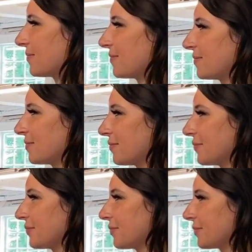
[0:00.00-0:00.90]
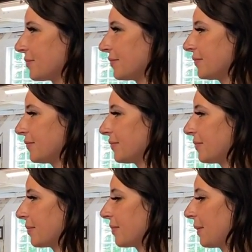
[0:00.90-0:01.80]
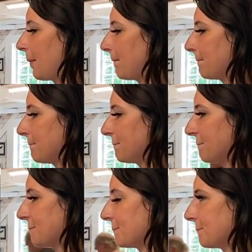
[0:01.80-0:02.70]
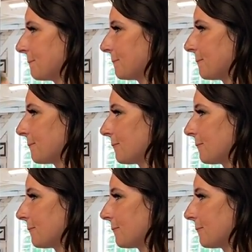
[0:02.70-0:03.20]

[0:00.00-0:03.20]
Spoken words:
(not speaking)